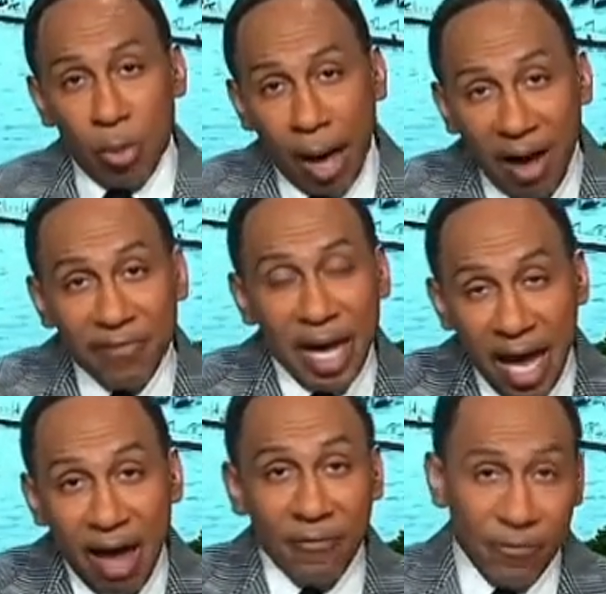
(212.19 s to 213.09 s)
Do I have
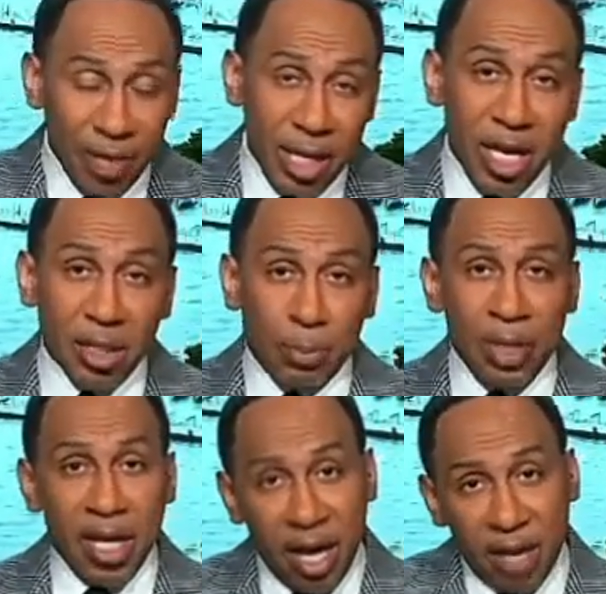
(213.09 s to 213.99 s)
to have
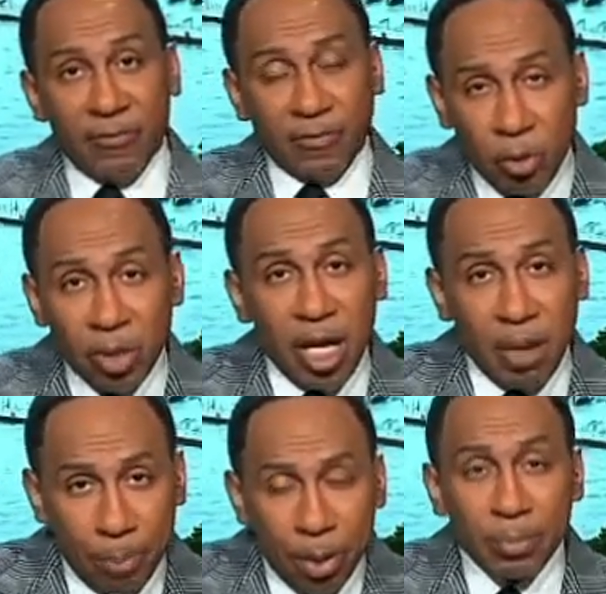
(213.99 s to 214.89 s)
ESPN and First
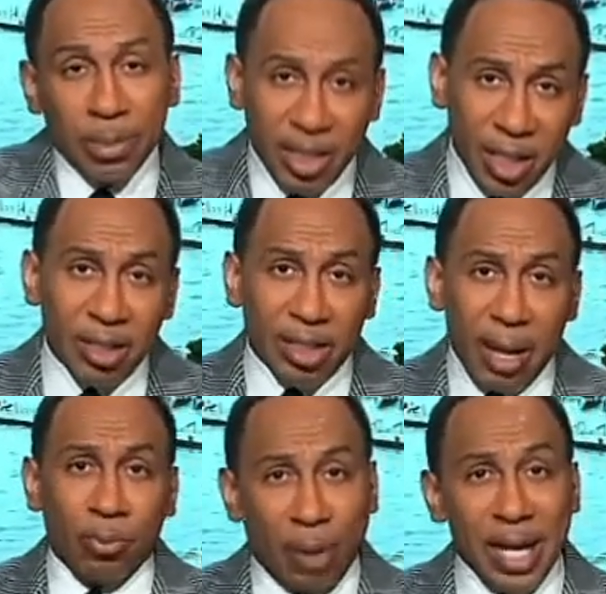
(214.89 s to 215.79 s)
Take put up the ticker
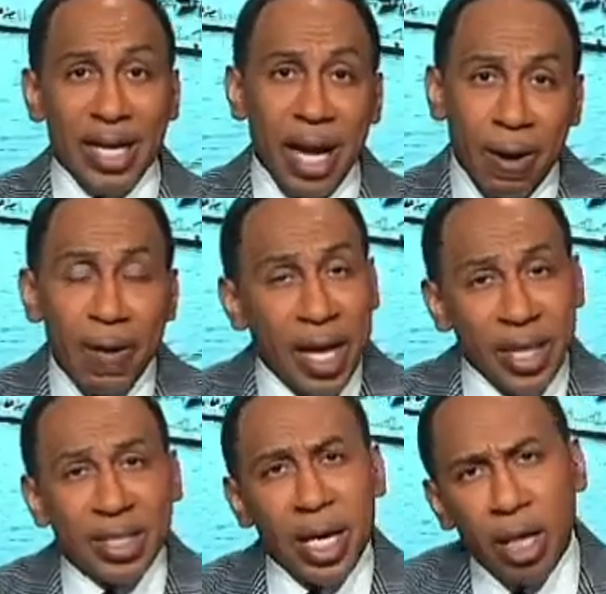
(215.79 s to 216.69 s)
tape right now
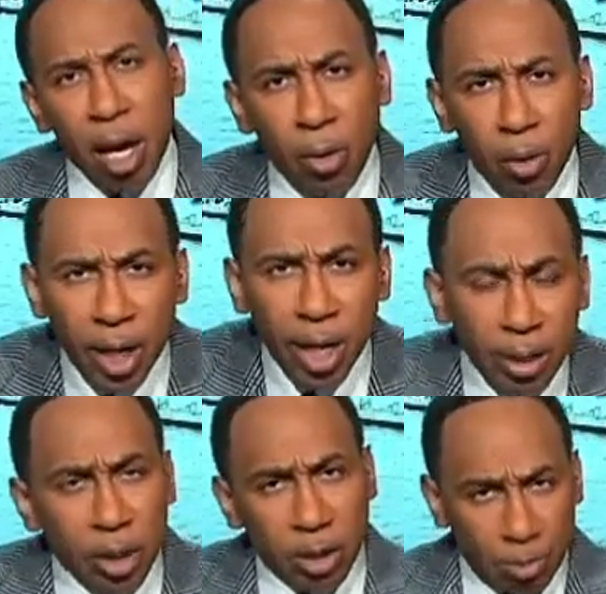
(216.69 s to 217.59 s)
and say, yo,
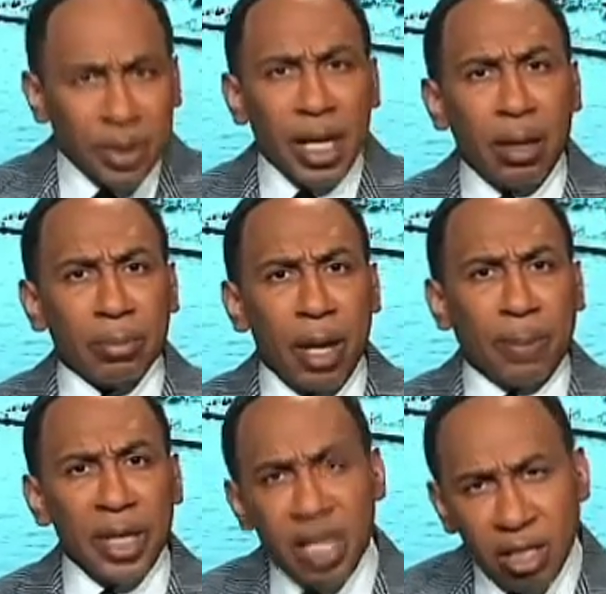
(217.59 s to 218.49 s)
could you put that up
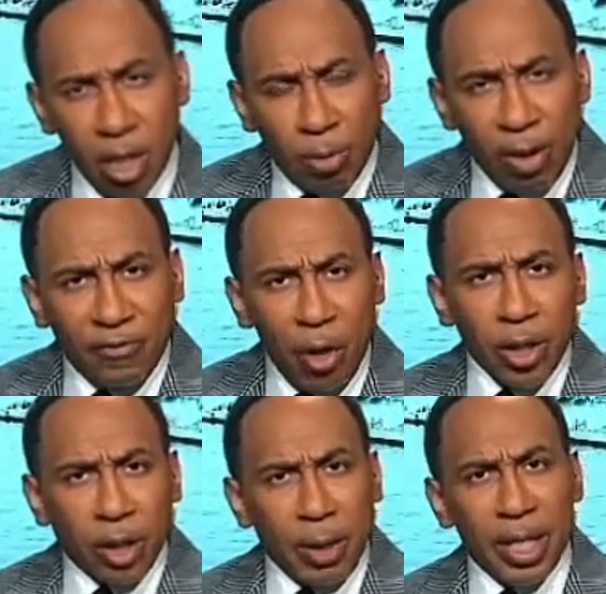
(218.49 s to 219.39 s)
there, please? Great
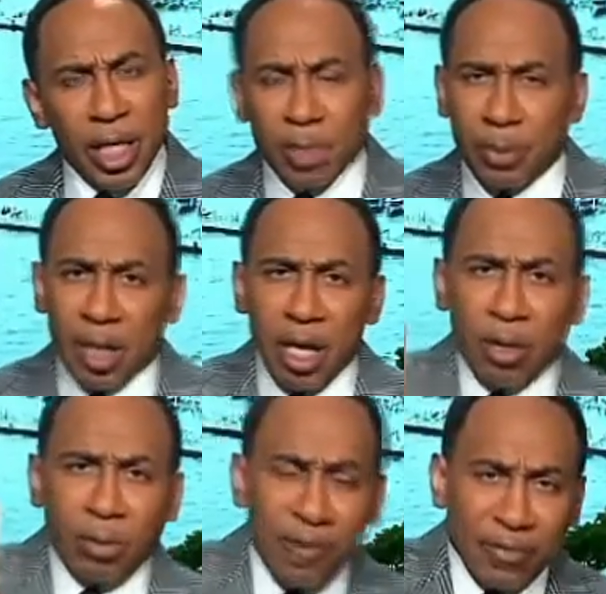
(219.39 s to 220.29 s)
father, great husband,
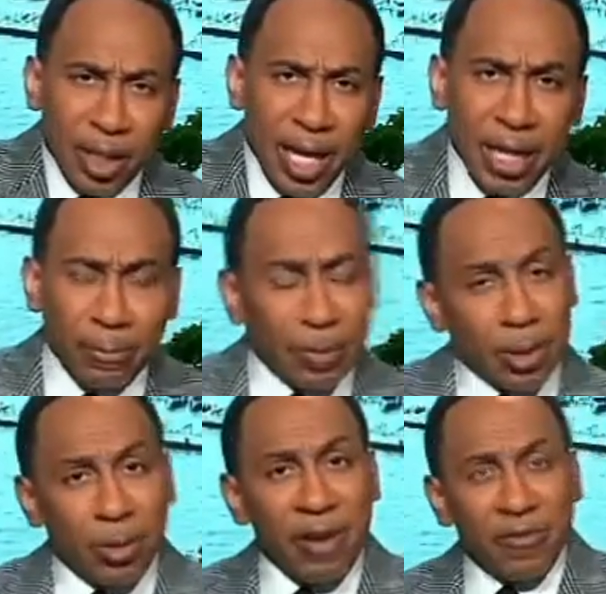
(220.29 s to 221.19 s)
great
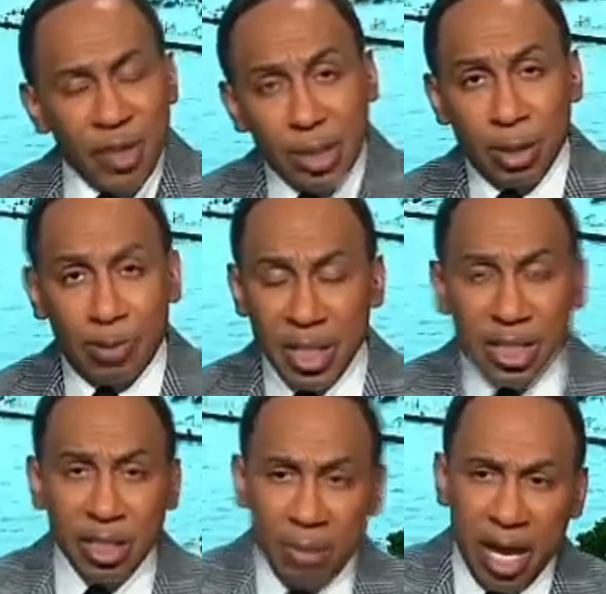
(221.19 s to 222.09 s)
philanthropist, great
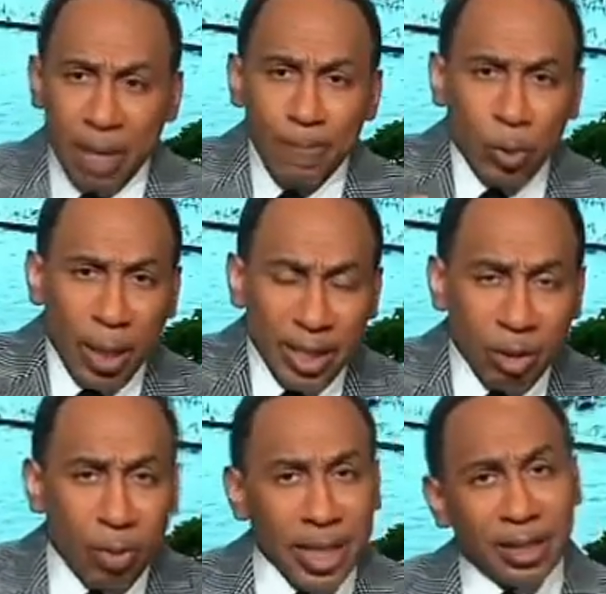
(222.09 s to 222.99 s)
businessman,
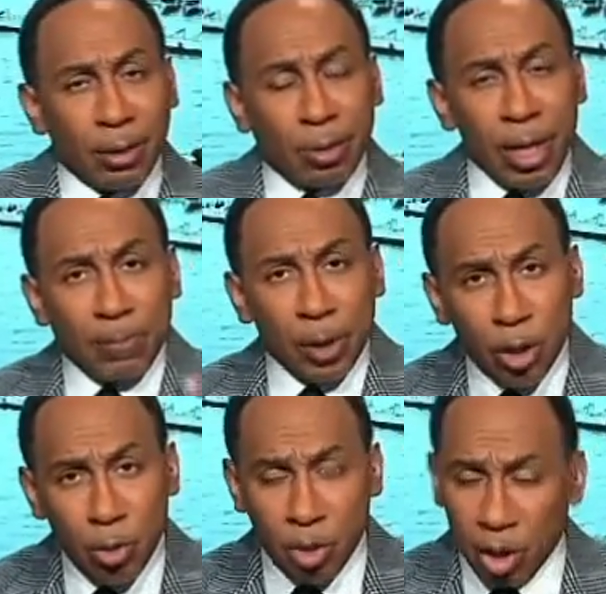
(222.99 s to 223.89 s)
great director, great
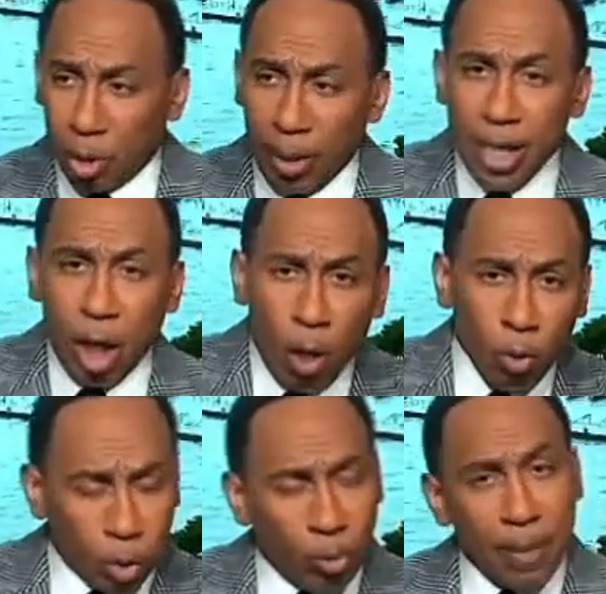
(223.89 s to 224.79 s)
producer, great
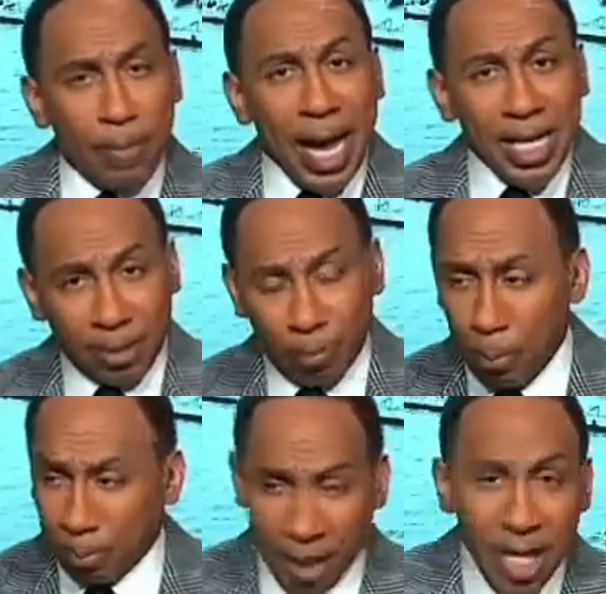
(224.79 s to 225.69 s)
host, great
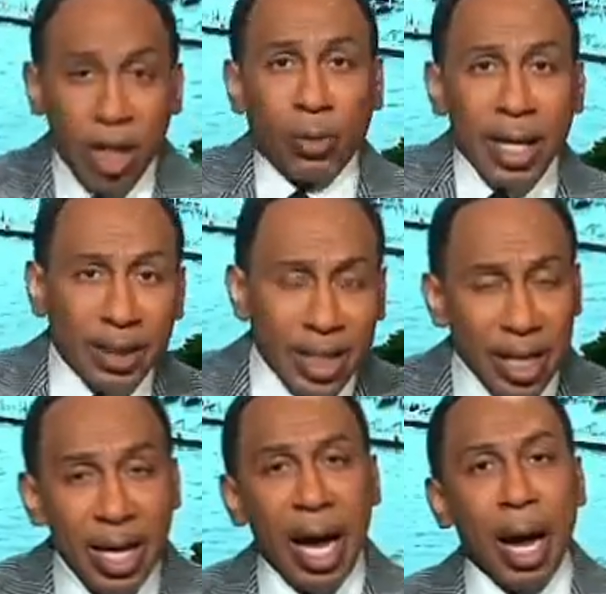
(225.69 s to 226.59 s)
basketball player, great
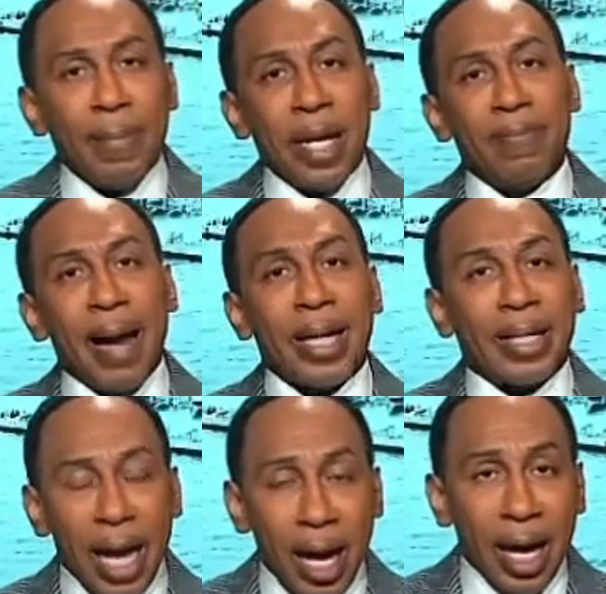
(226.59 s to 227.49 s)
leader. I mean, my
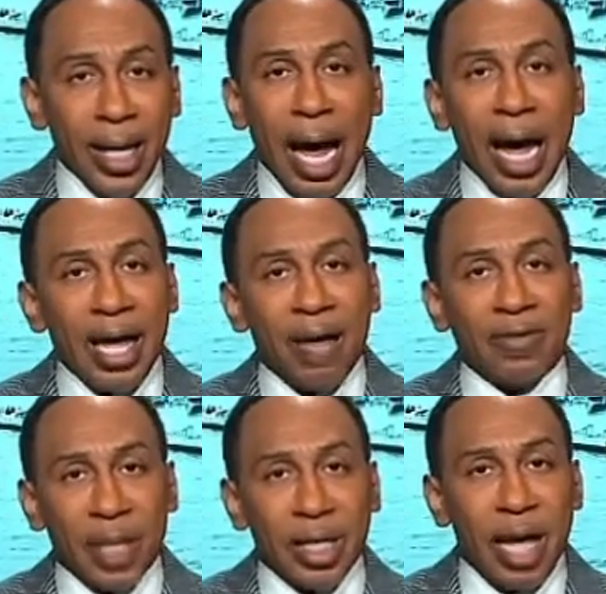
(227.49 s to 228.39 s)
God, I
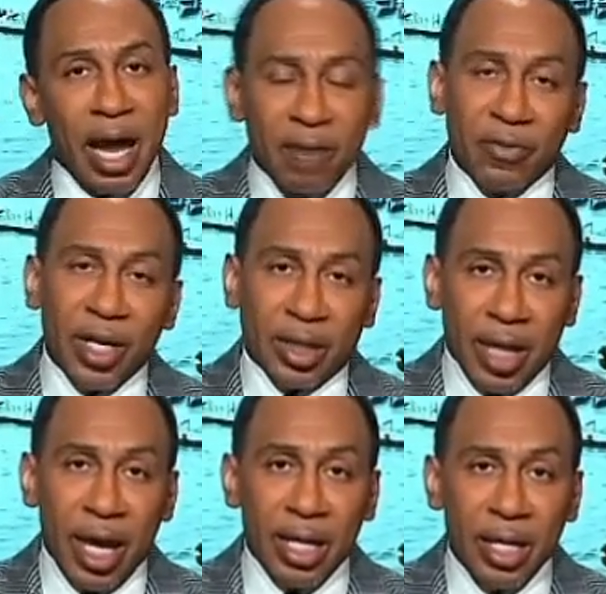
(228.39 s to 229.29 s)
have done
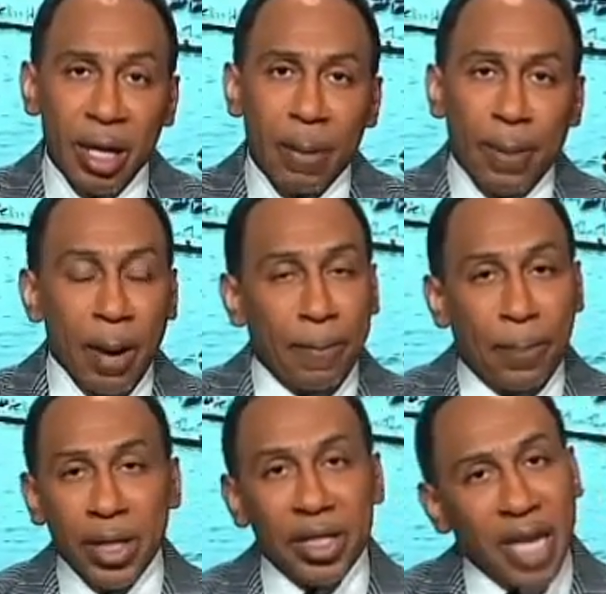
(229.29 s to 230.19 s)
everything
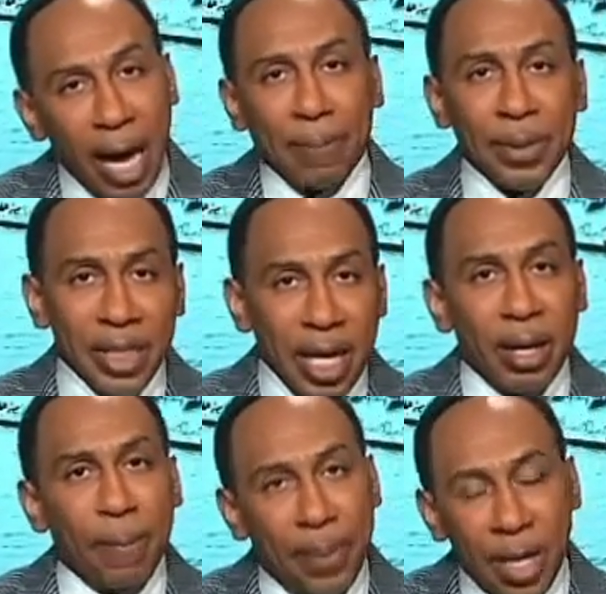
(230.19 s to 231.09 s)
but put diapers
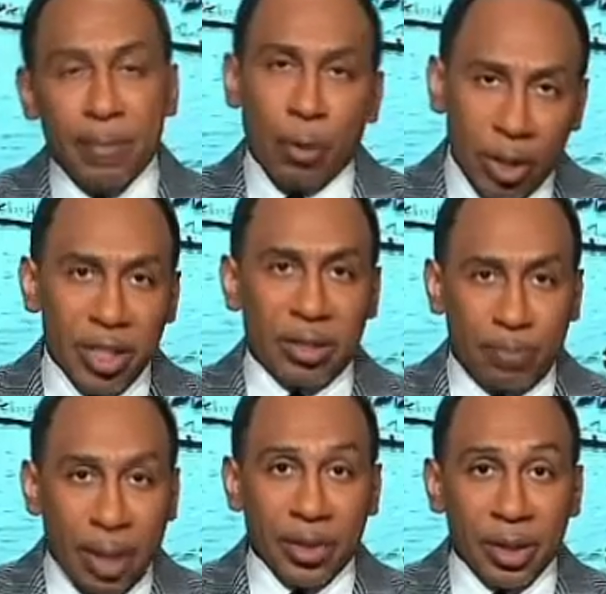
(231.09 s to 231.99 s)
and a bib on
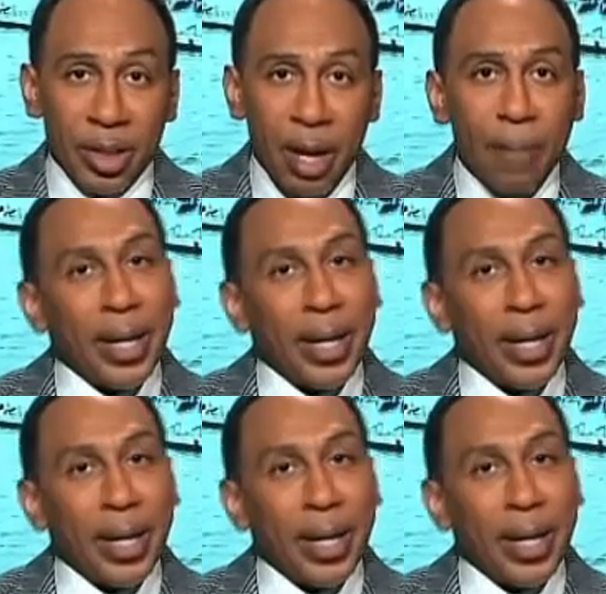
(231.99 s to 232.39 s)
this brother.